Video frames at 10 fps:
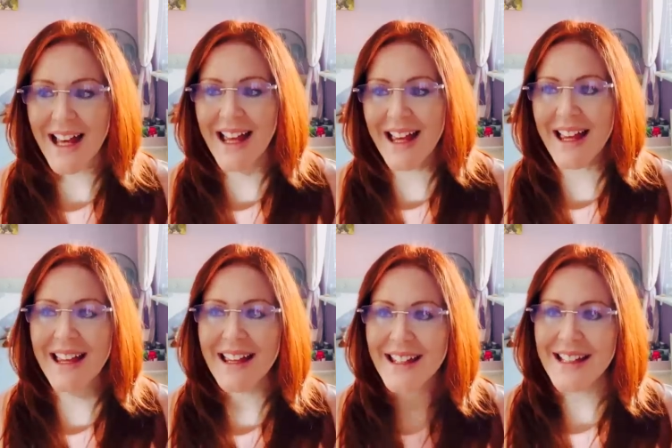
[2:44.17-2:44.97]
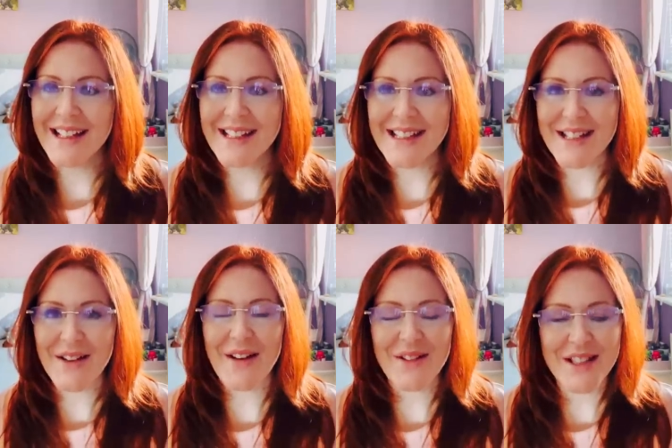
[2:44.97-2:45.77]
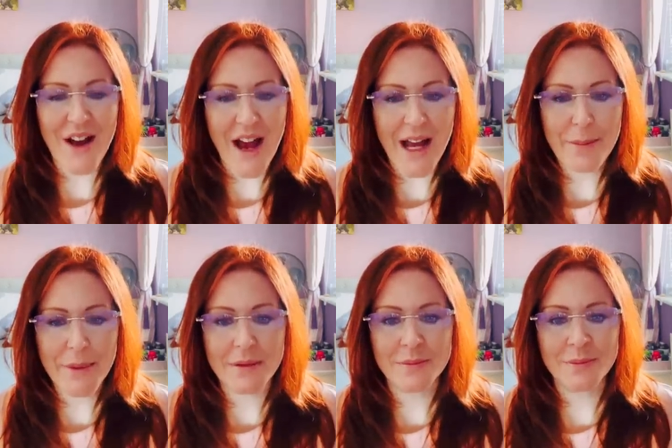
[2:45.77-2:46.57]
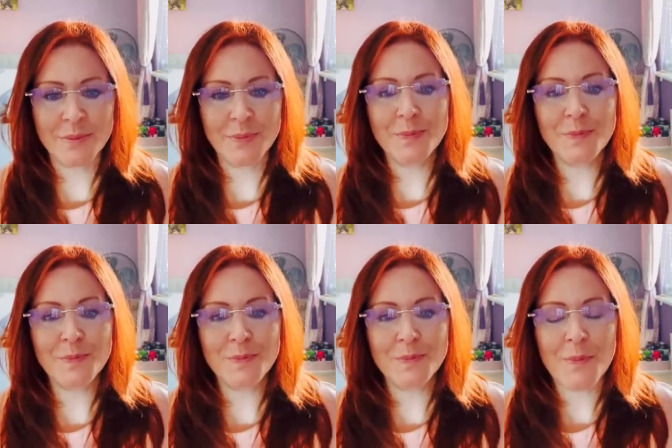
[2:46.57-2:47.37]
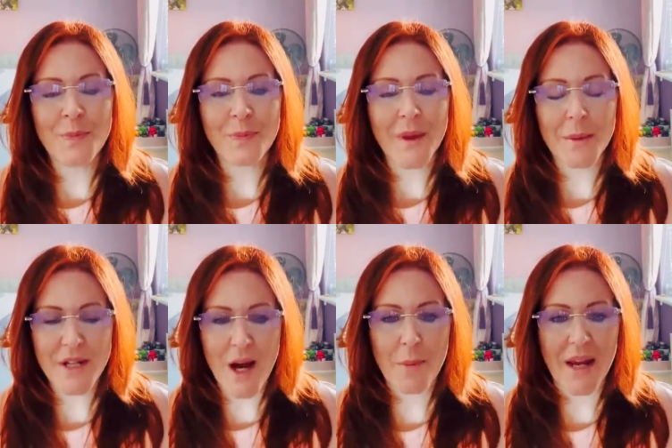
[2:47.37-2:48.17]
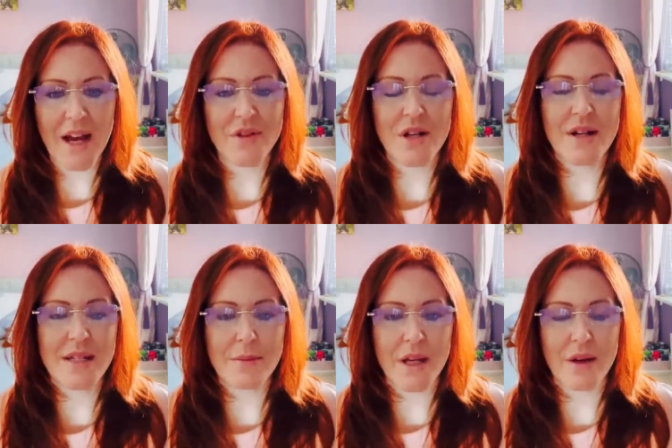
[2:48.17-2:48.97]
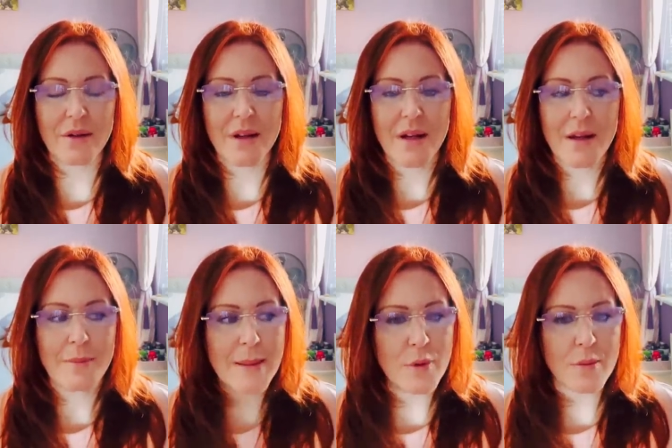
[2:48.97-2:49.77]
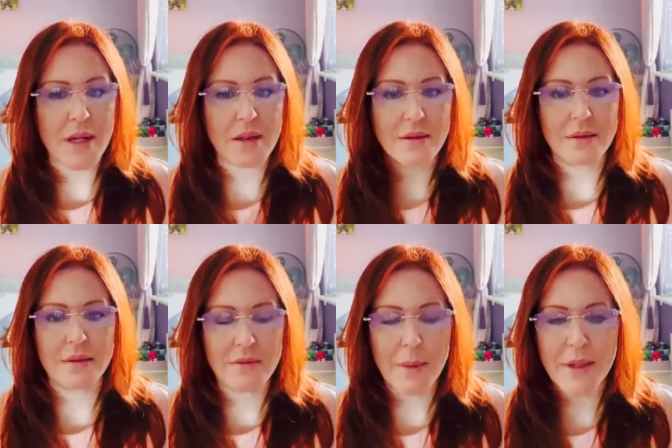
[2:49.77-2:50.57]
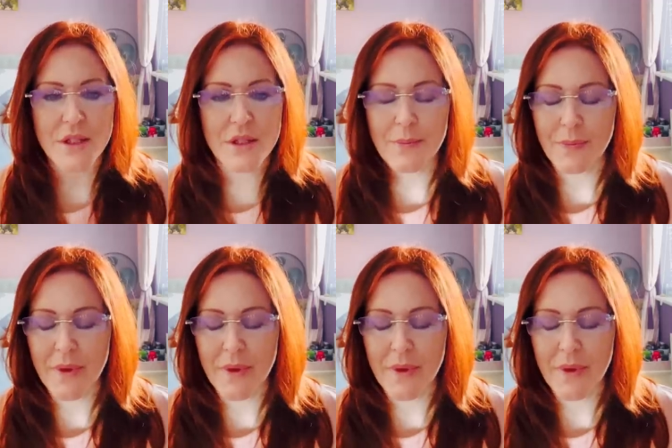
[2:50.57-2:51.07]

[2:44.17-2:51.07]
because I do every time. I'm terrible at advertising my own bubble mug. Rubbish.